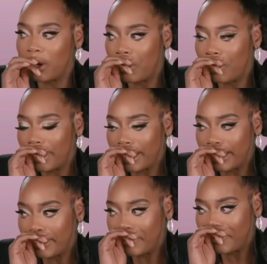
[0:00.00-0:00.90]
friend,
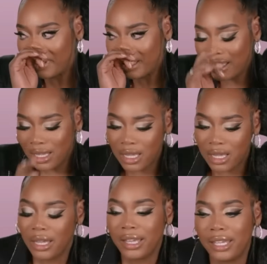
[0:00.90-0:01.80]
and then there
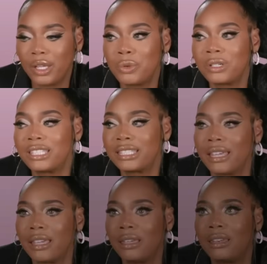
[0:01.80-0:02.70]
are those who are
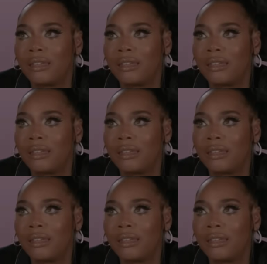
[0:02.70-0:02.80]
confident